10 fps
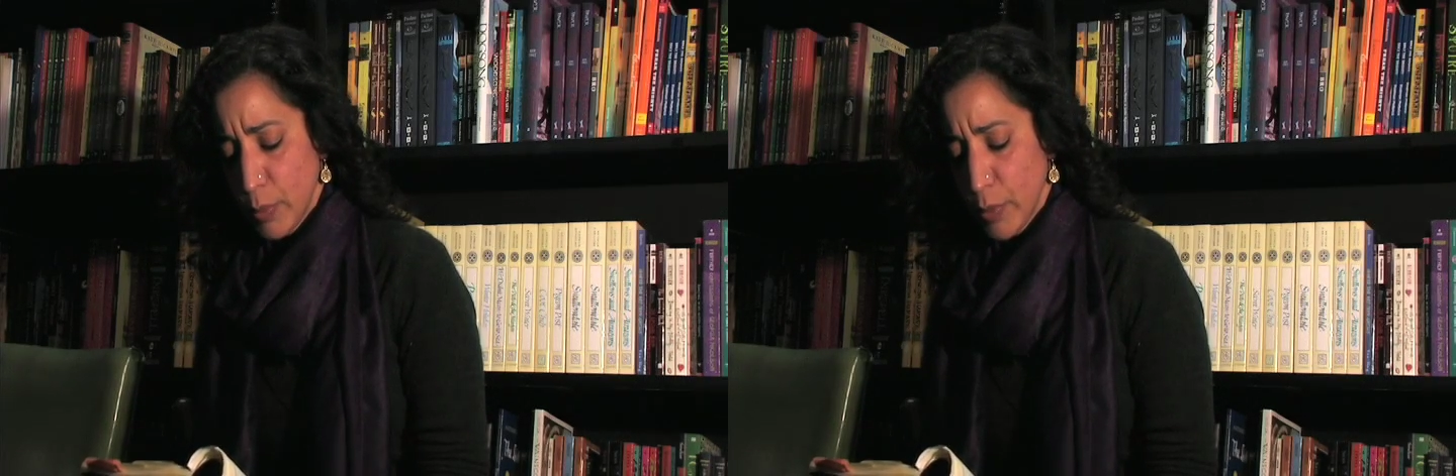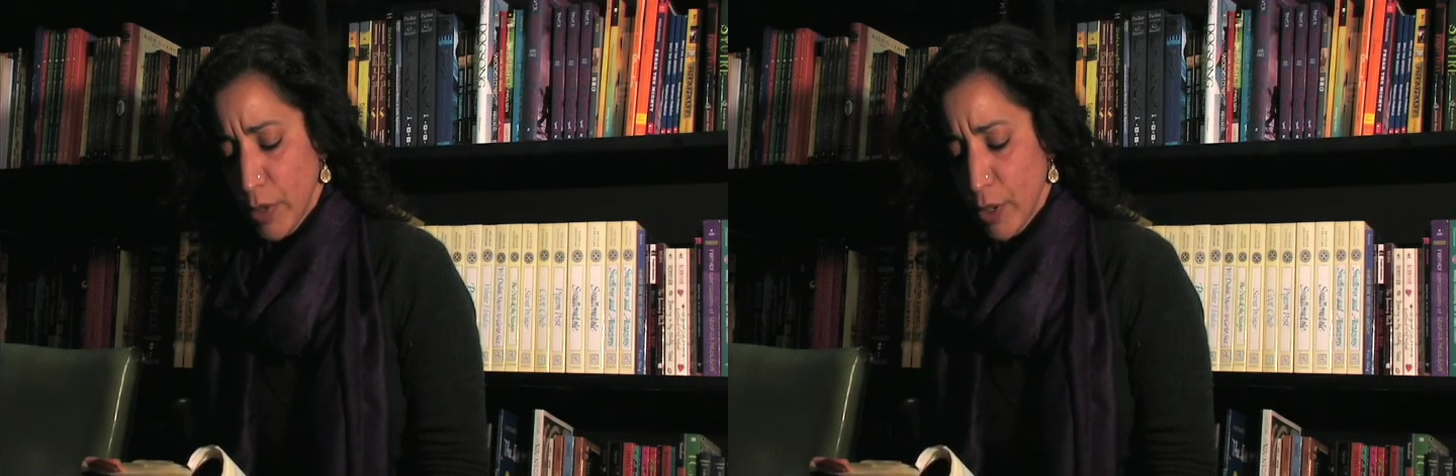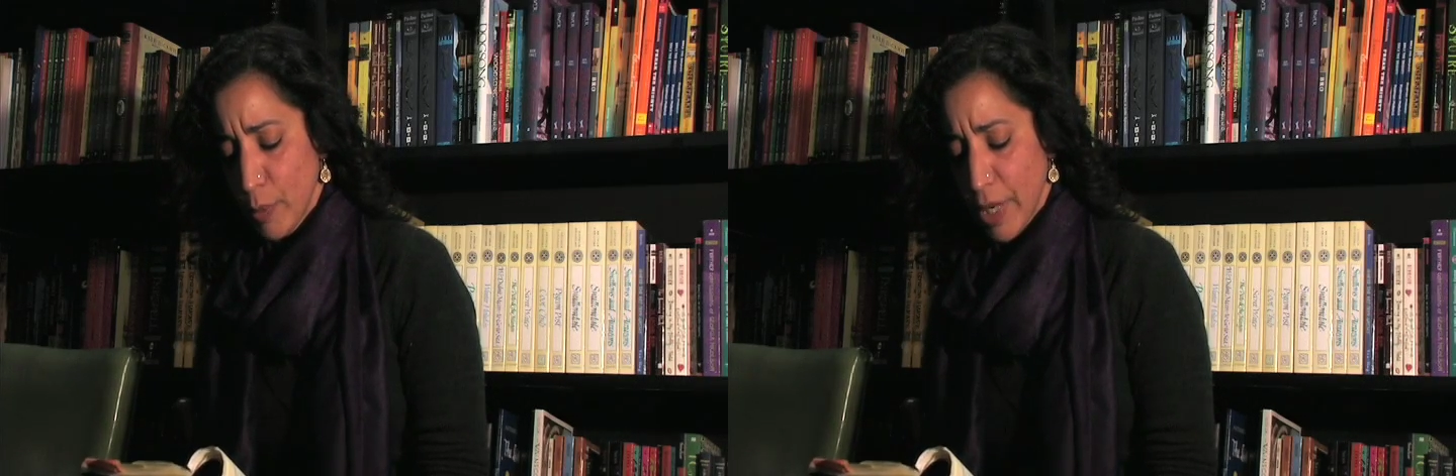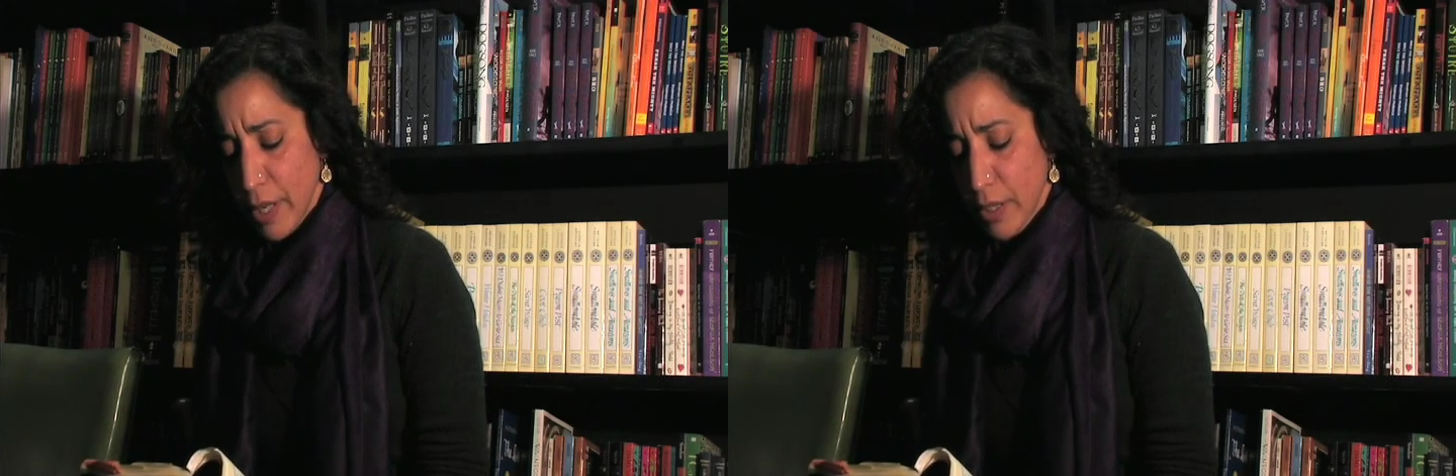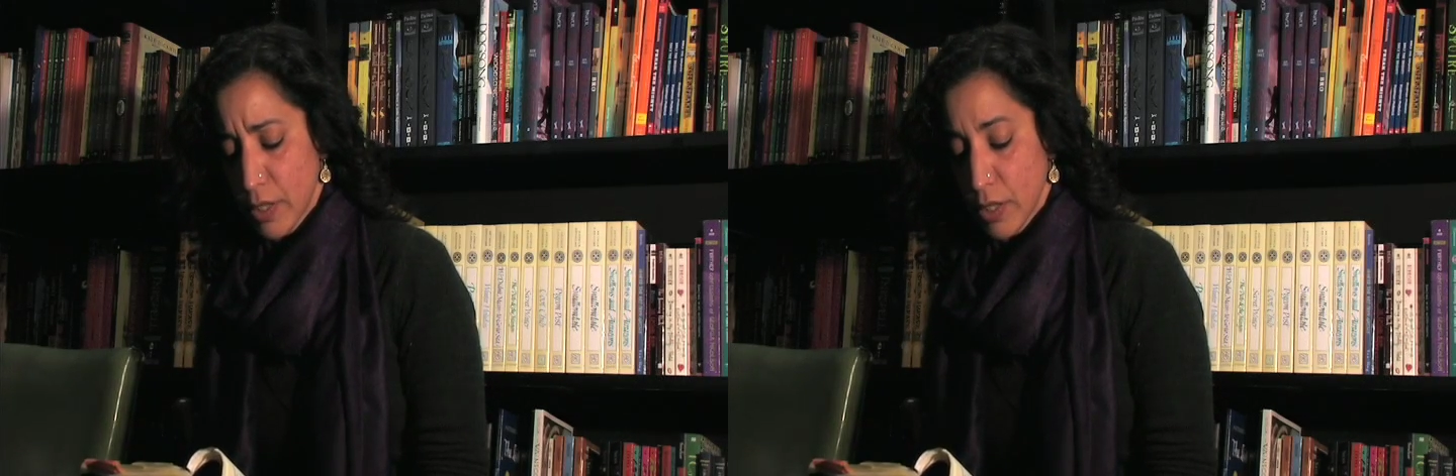with their
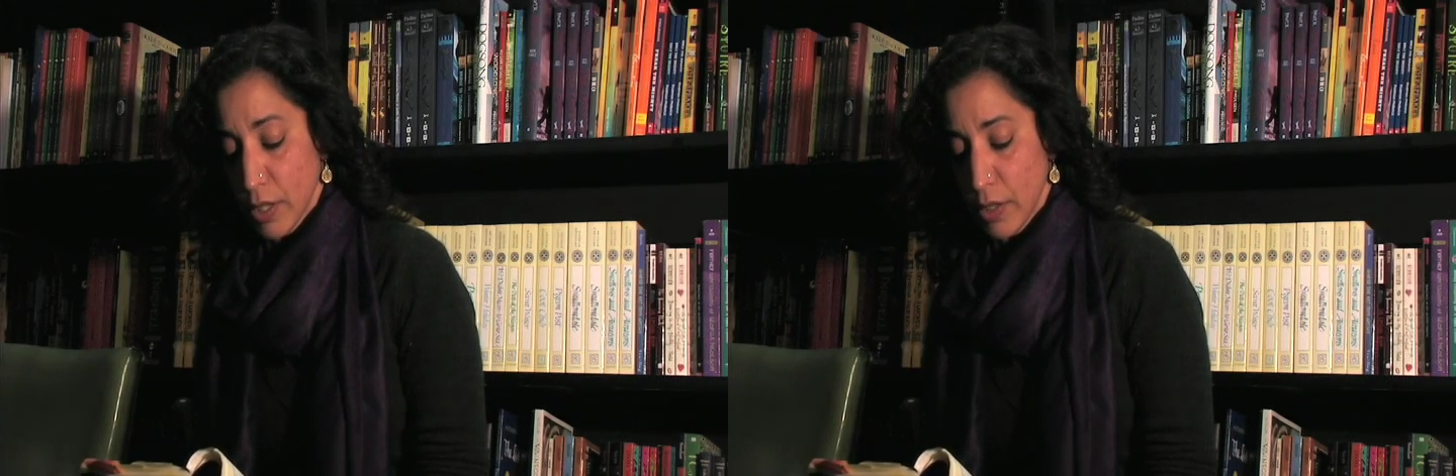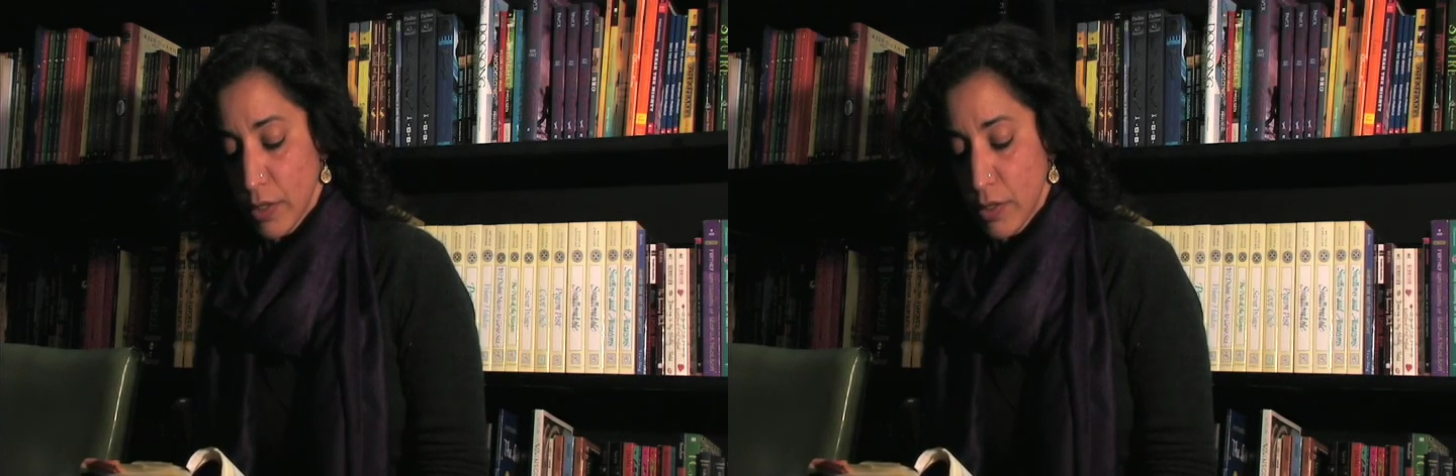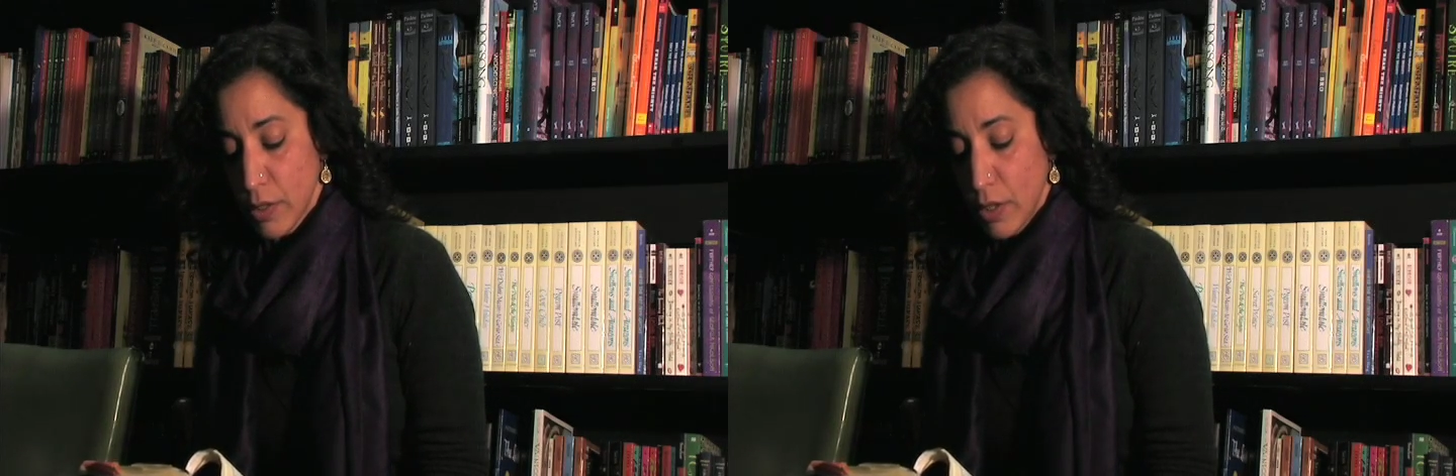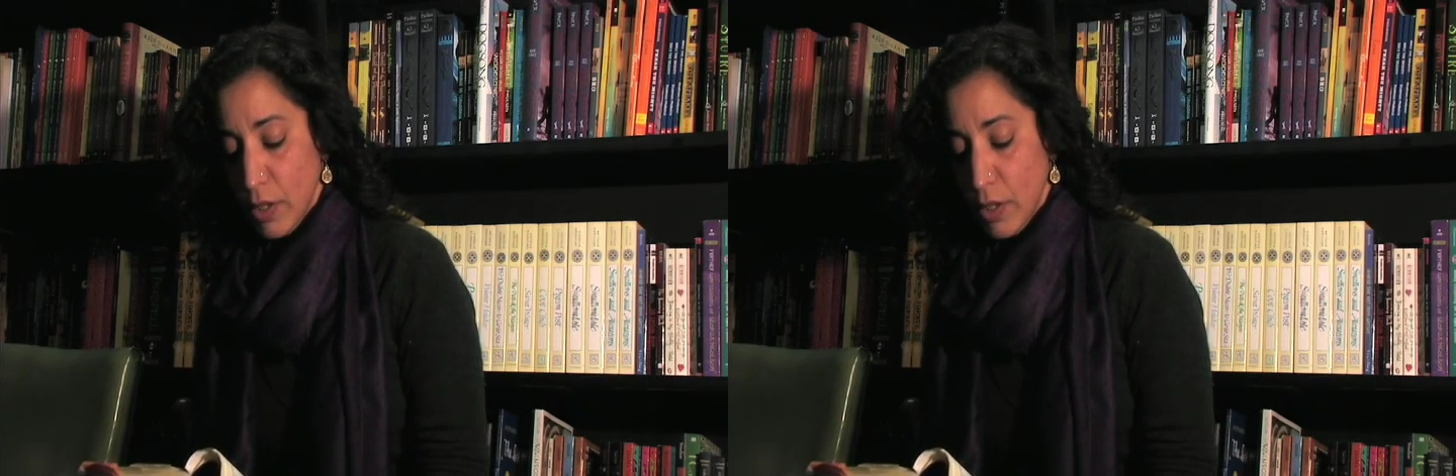backs to us,